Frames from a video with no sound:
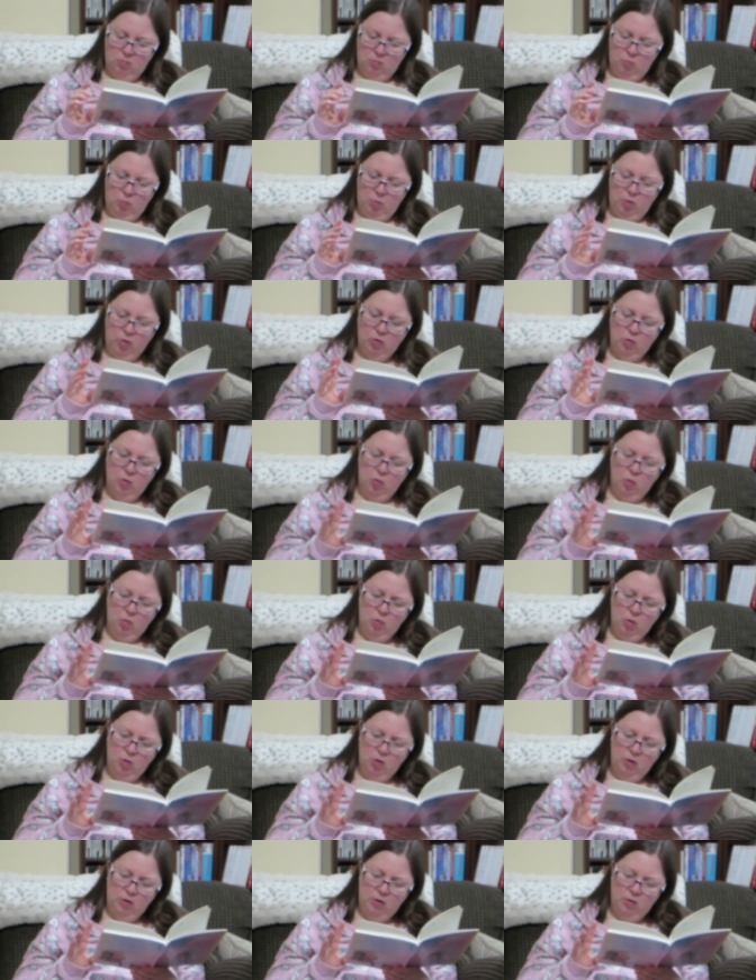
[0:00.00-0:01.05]
with
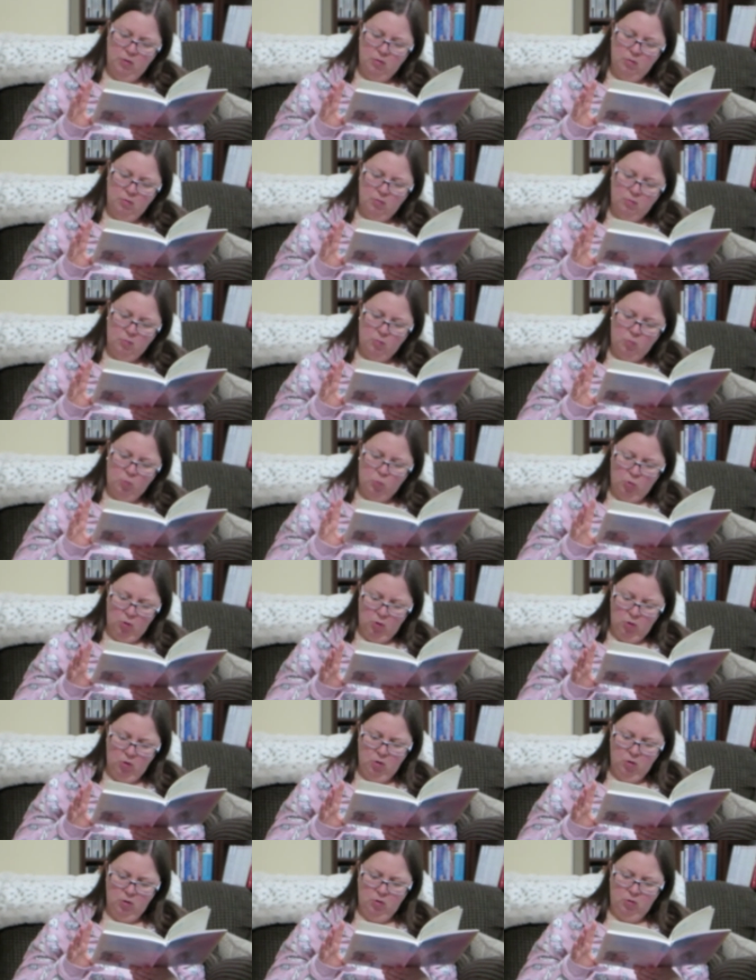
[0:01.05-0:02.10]
old
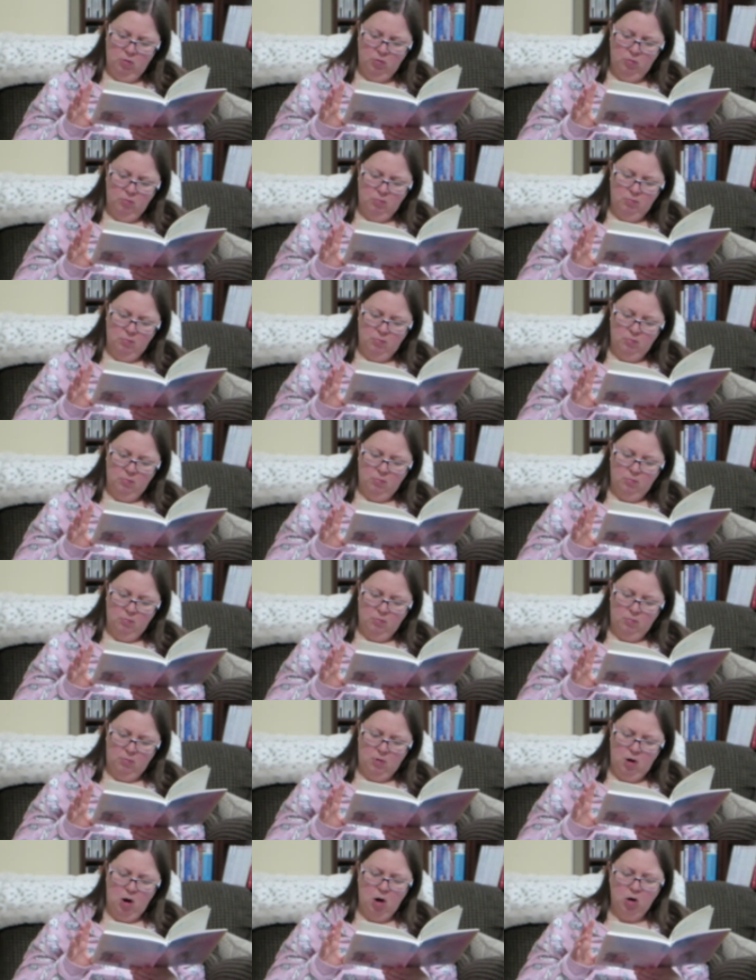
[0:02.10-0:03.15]
world
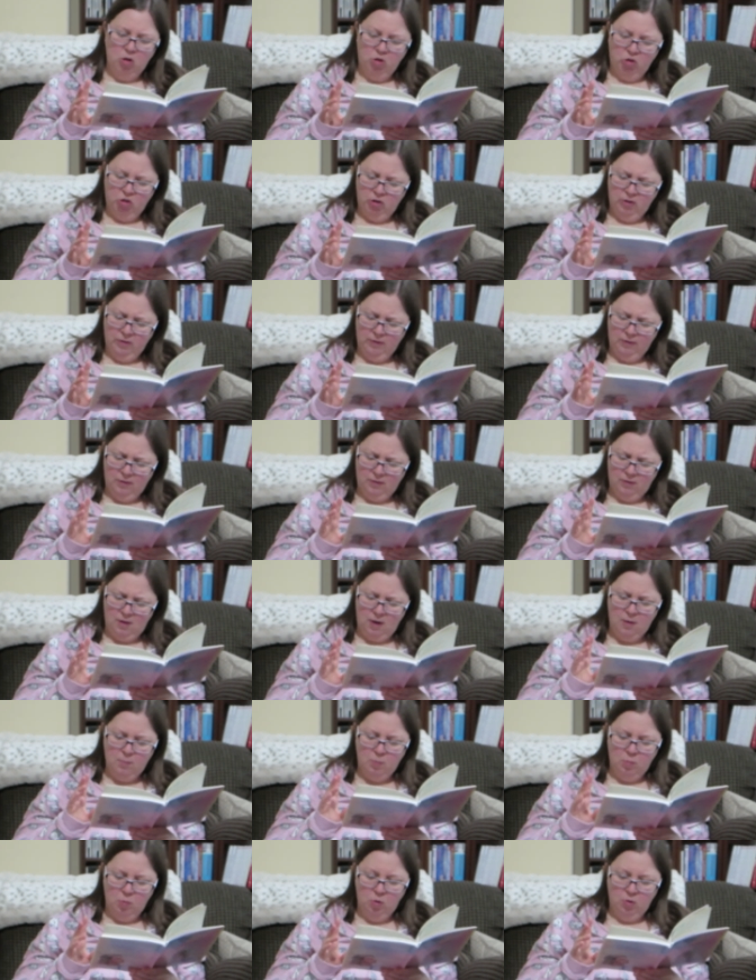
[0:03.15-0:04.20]
arches
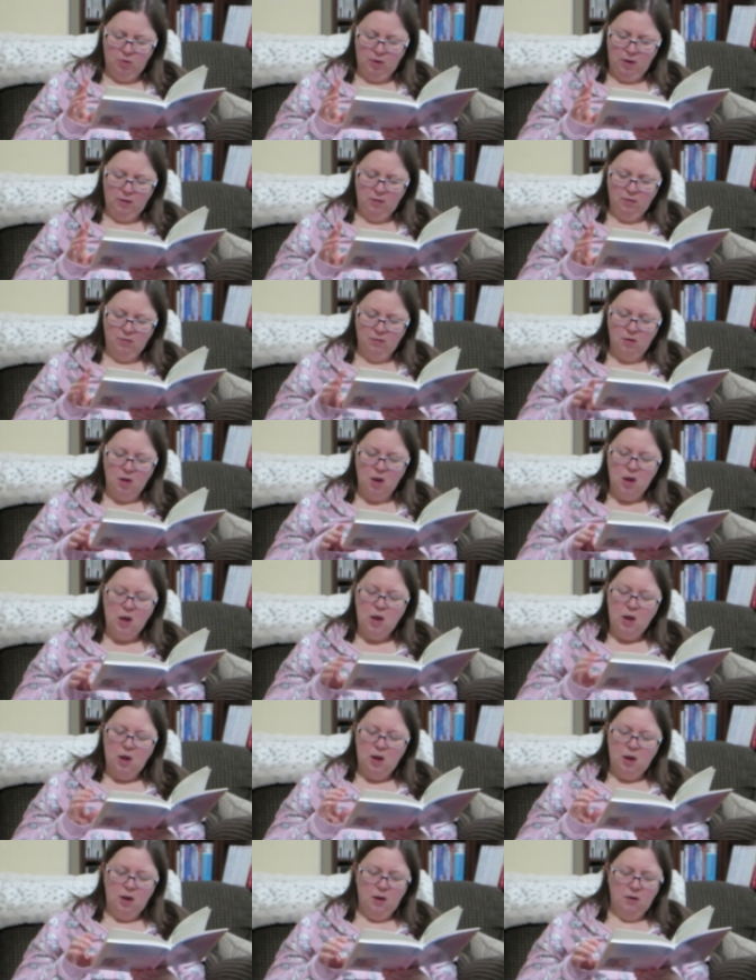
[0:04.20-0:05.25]
and moldings,
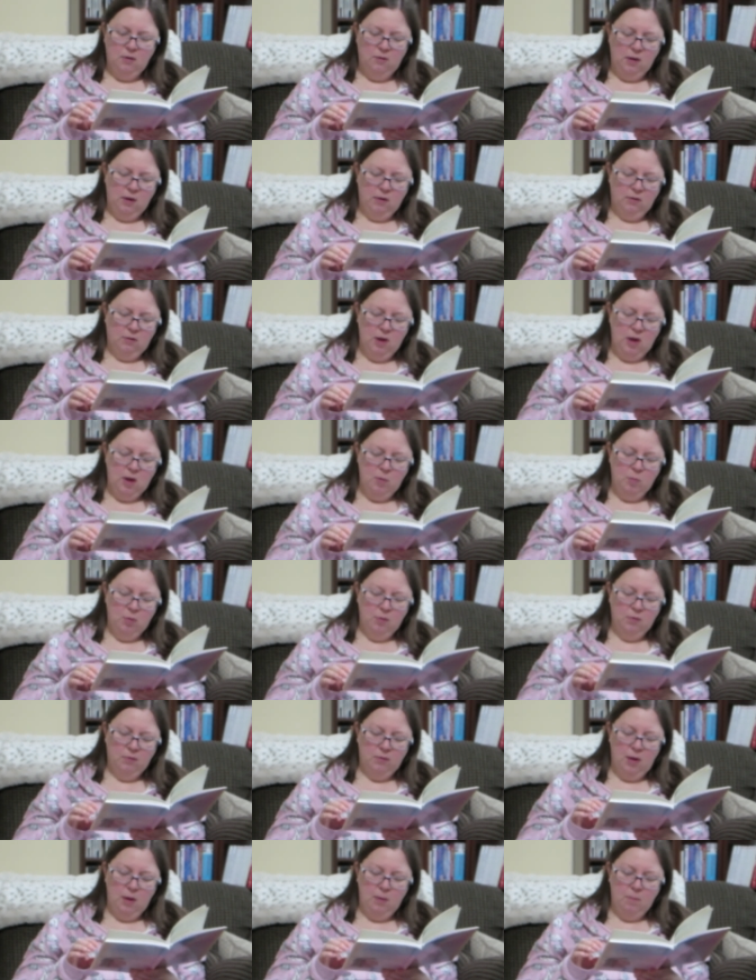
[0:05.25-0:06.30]
antique
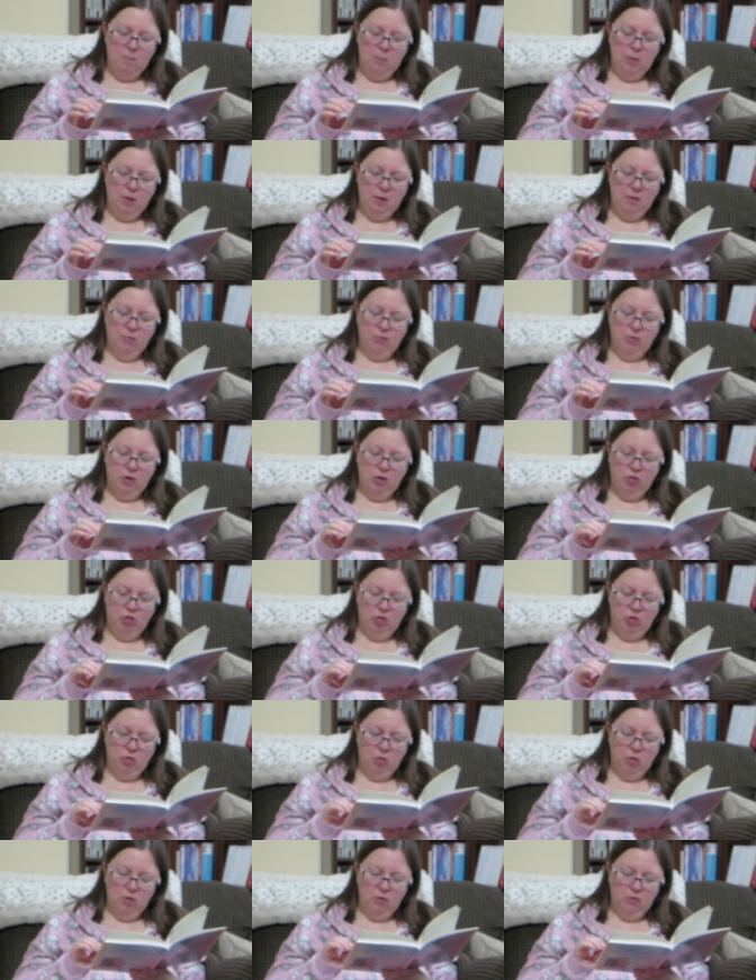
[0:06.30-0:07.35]
tables and big French
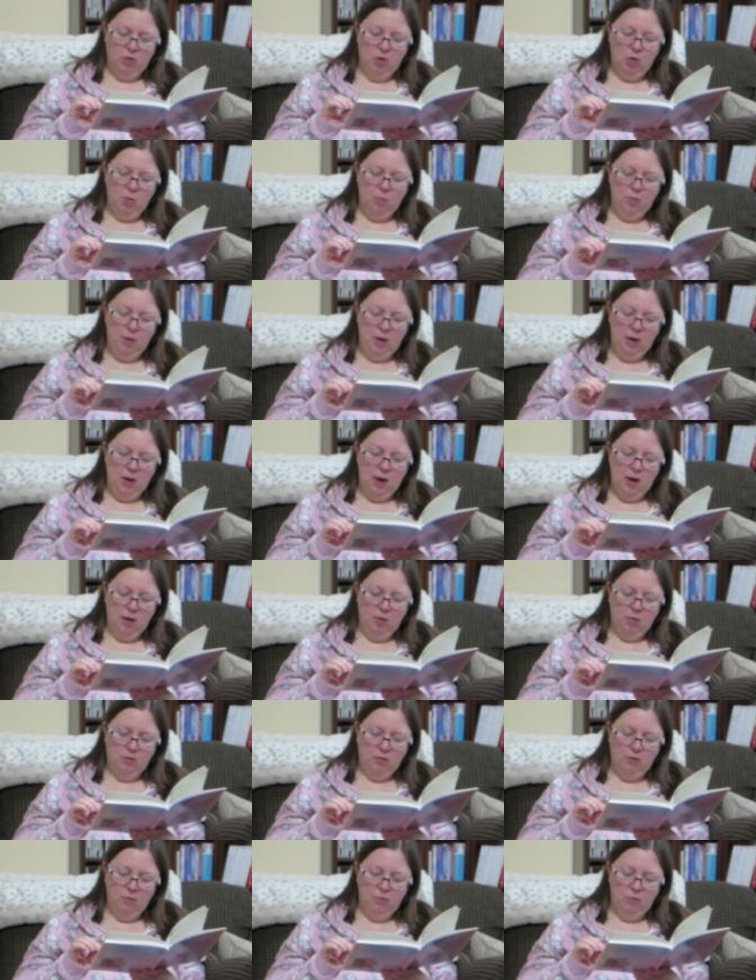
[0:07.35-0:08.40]
doors opening
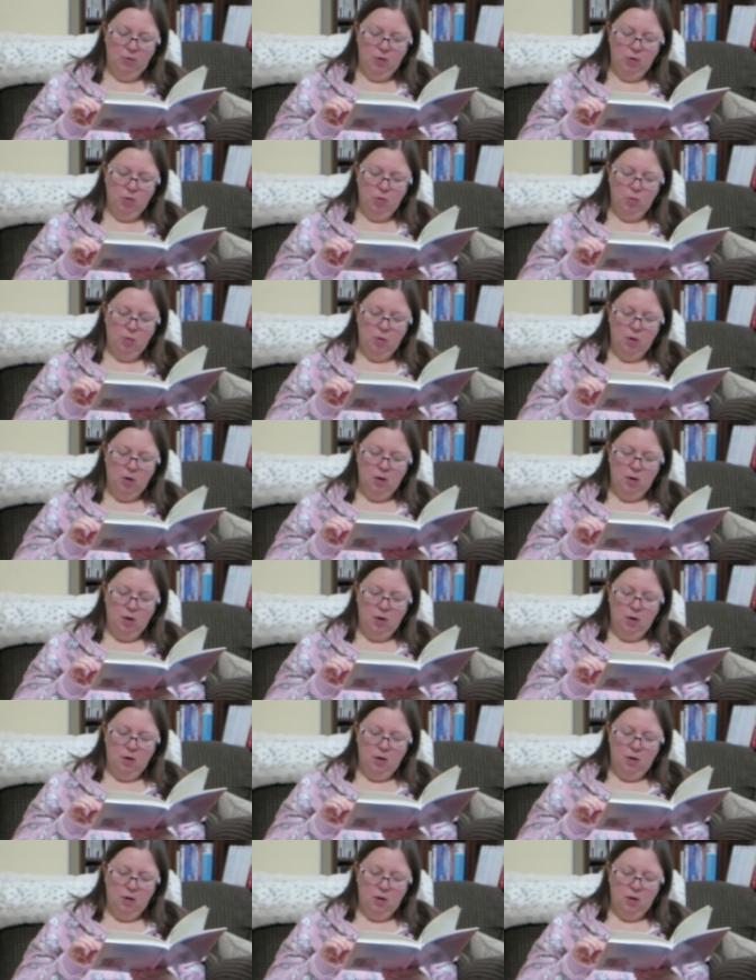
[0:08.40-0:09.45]
out to view
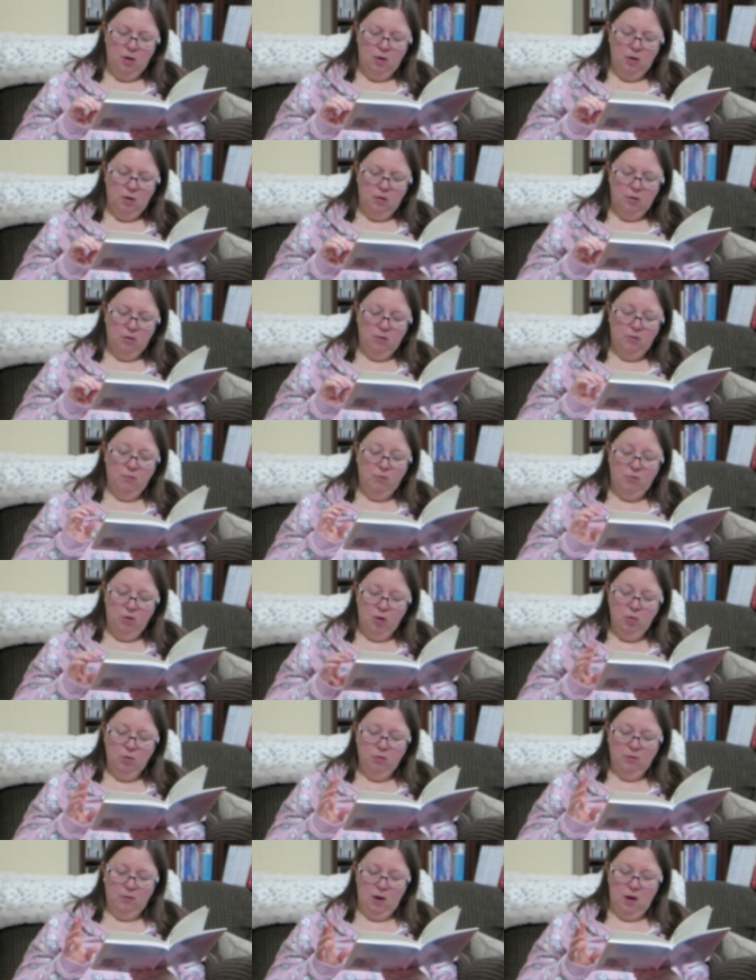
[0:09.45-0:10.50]
to
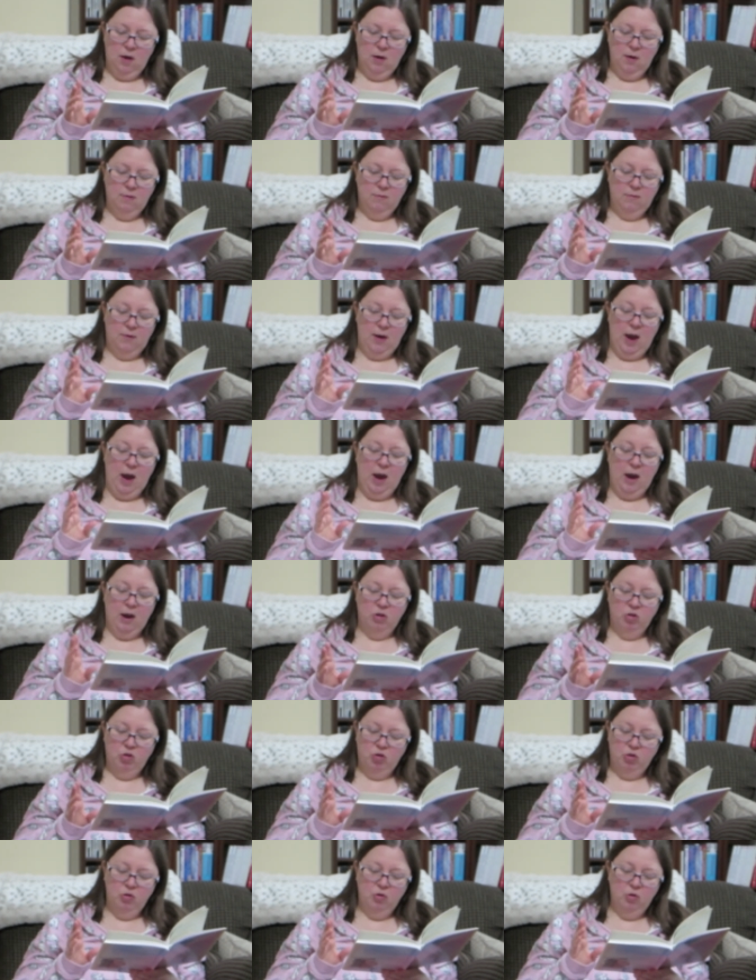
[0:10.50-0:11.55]
views of
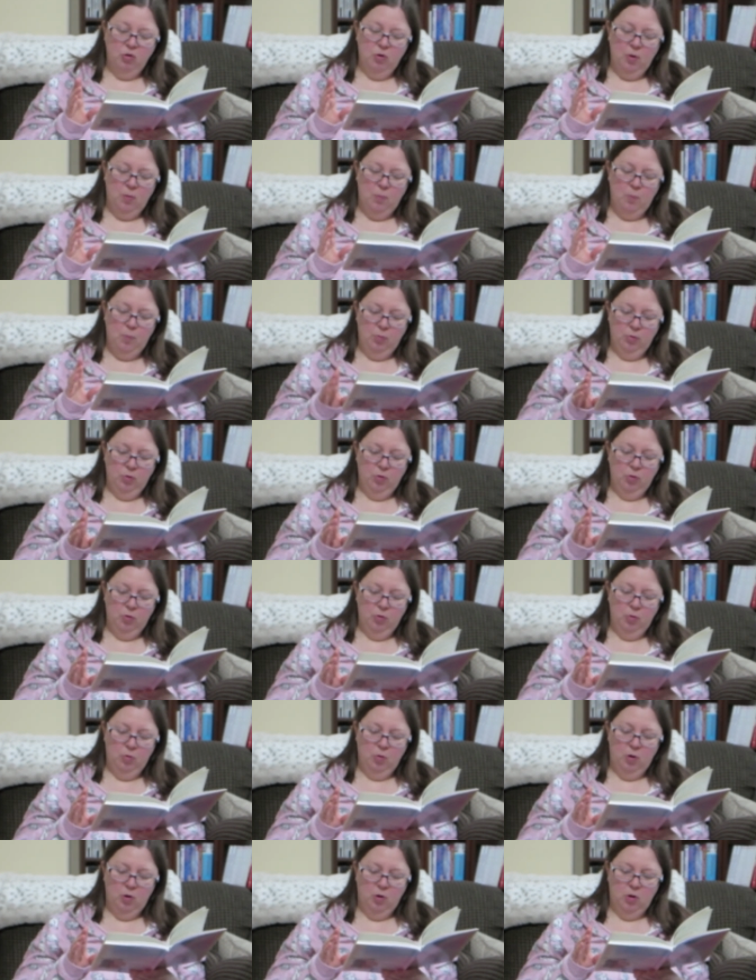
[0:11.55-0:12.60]
azure
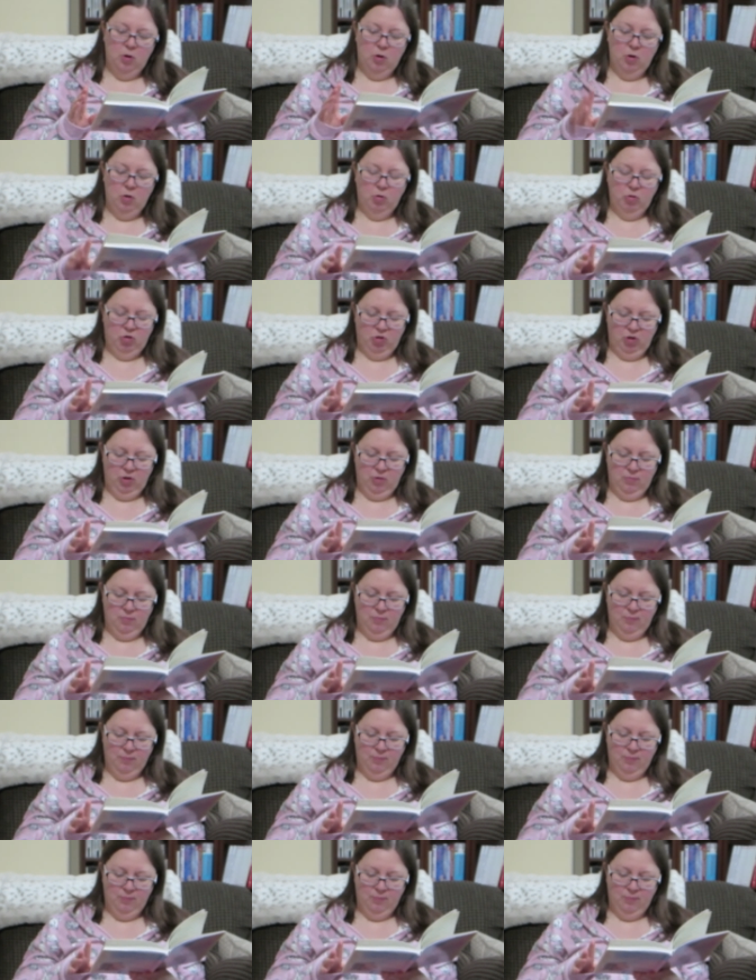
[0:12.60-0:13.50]
blue ocean.